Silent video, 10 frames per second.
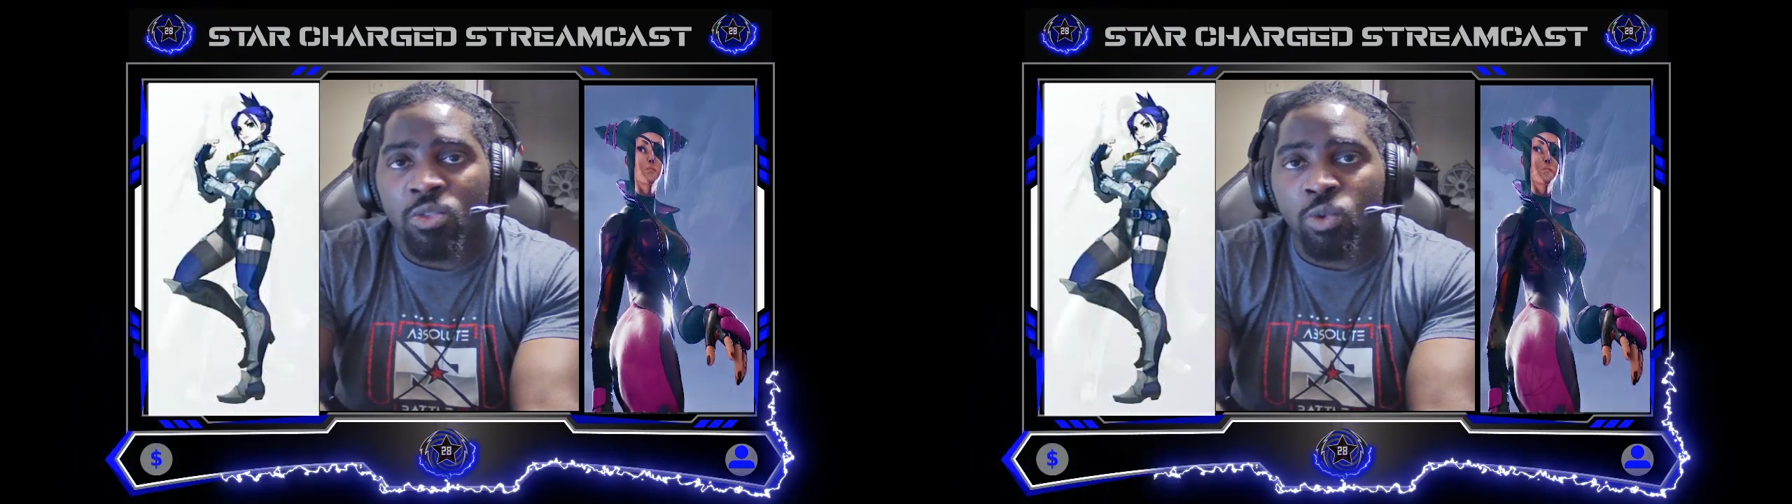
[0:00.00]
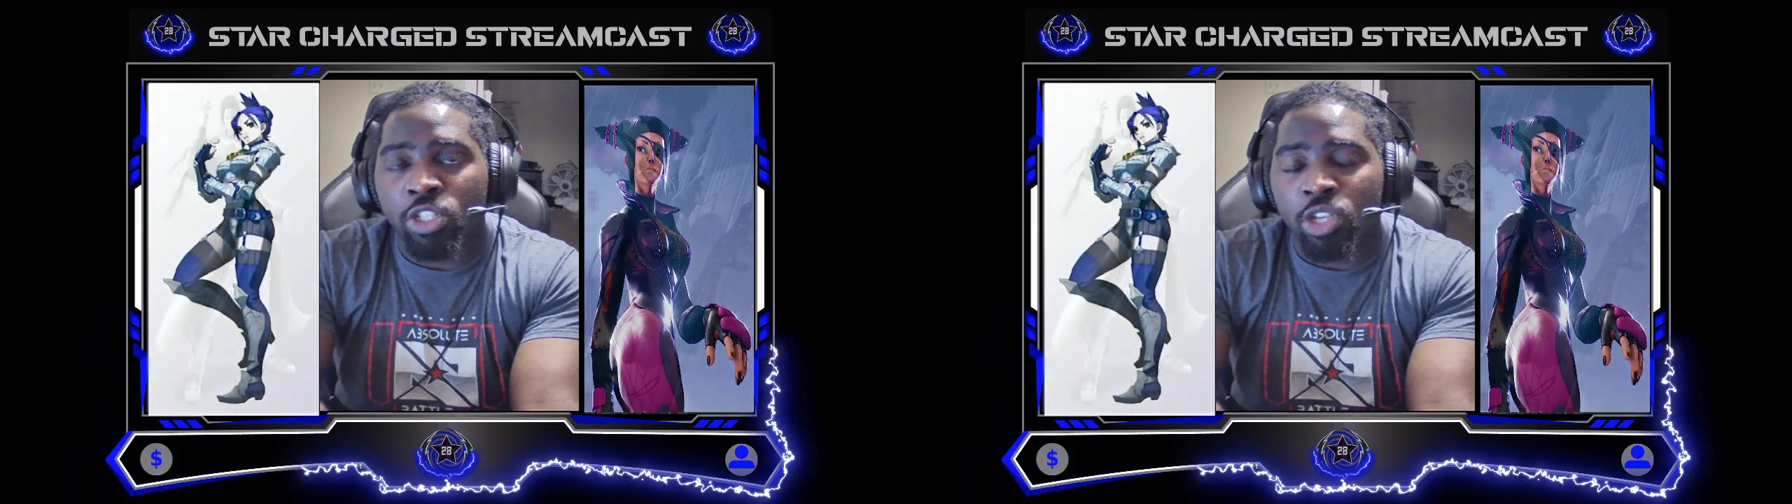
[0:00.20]

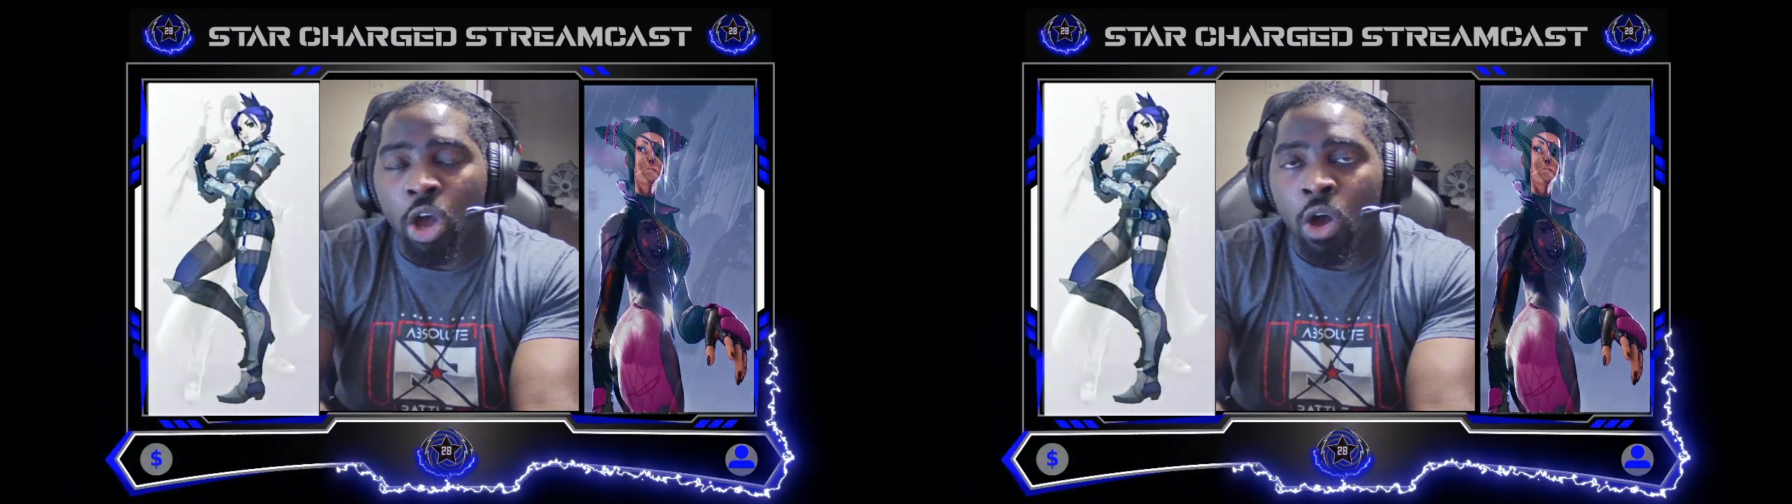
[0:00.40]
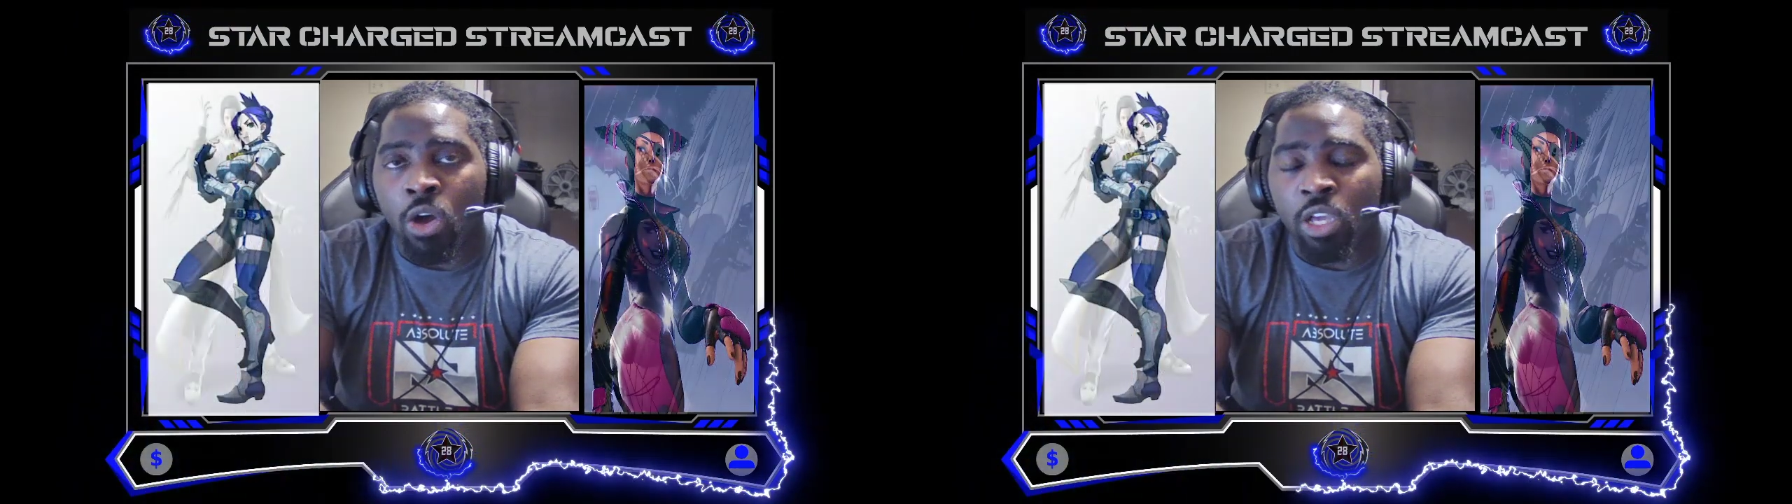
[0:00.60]
which
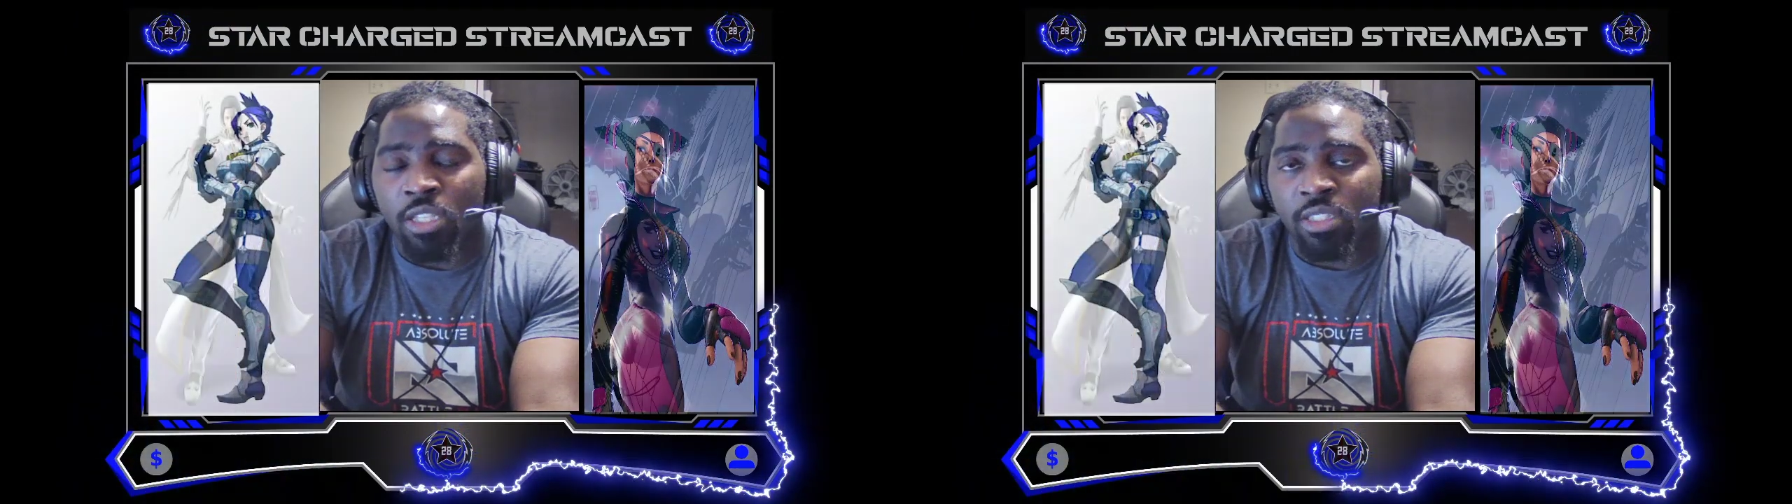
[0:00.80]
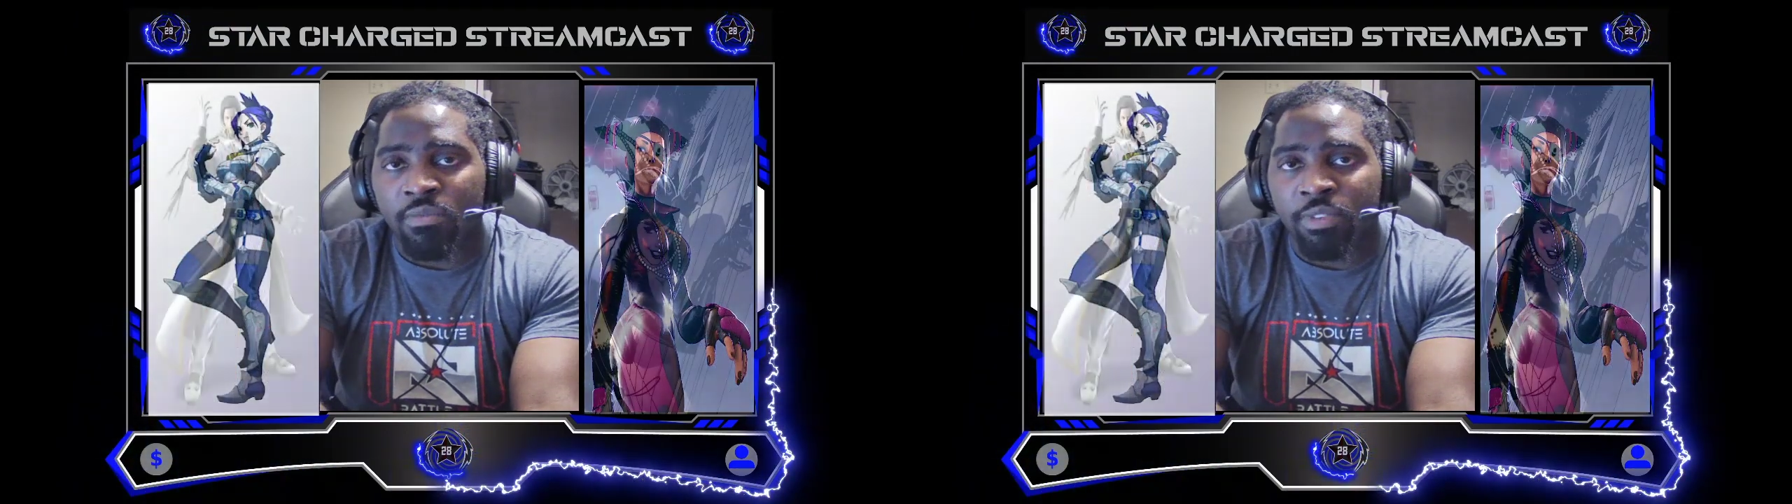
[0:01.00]
all
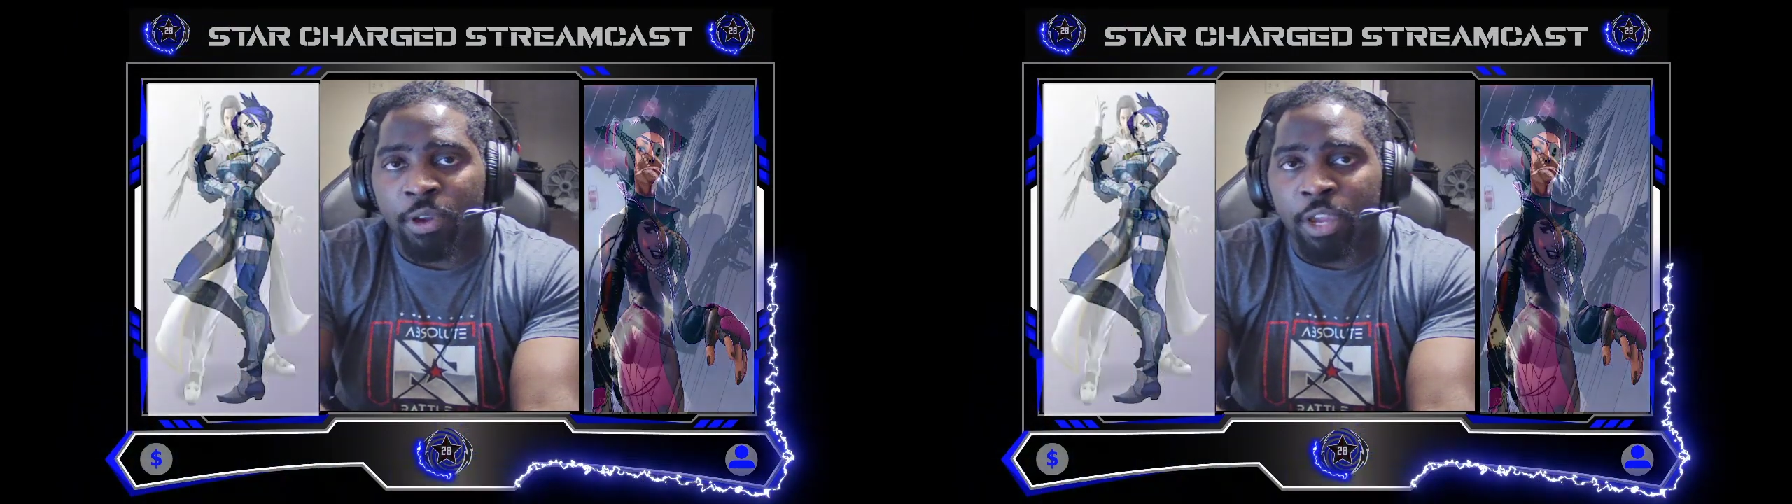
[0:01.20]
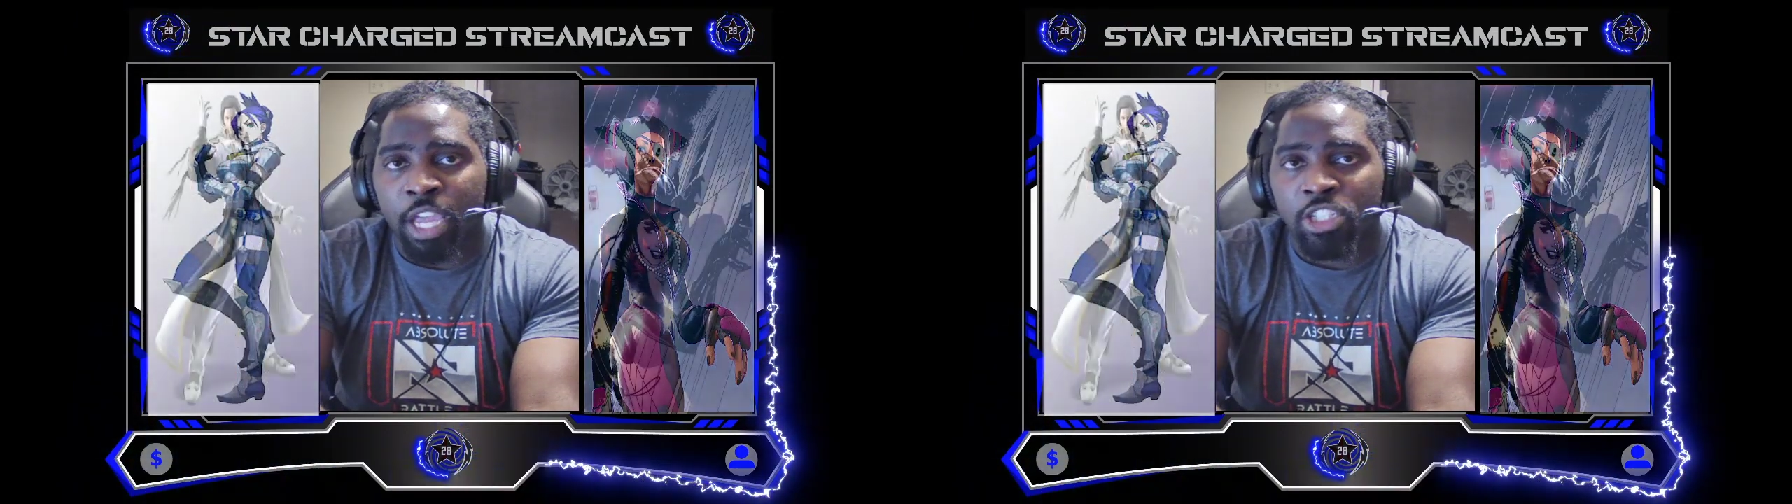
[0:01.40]
custom
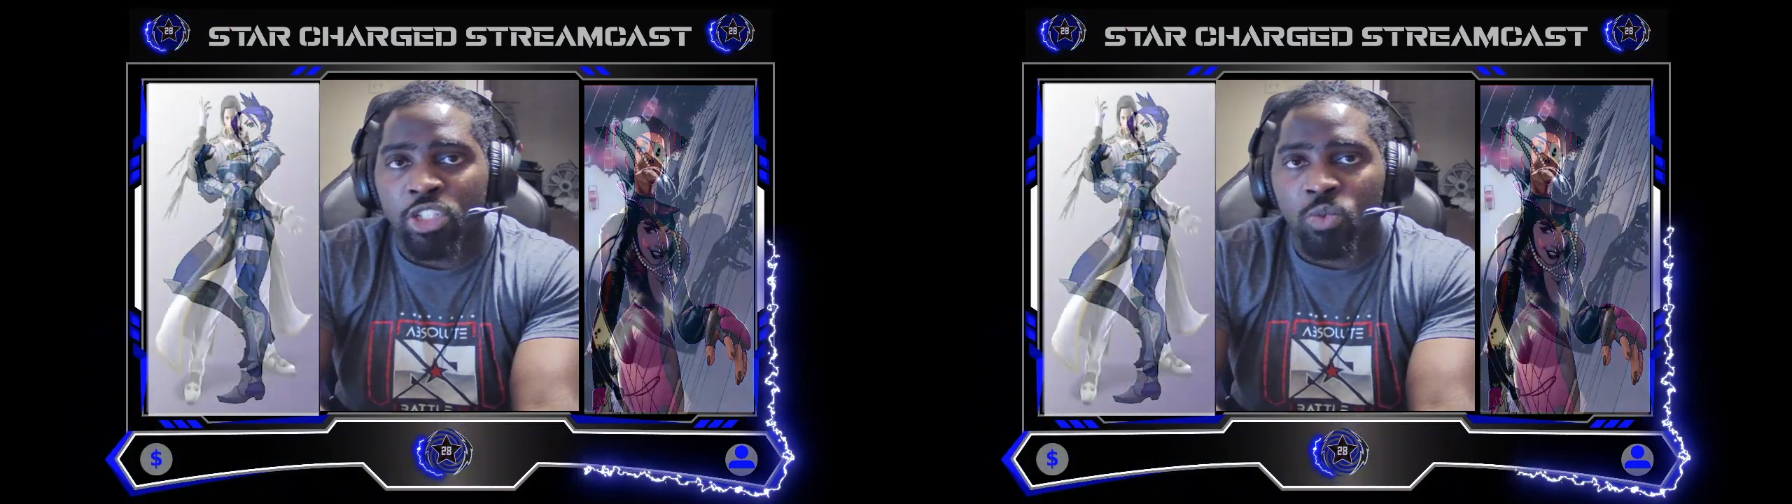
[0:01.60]
variations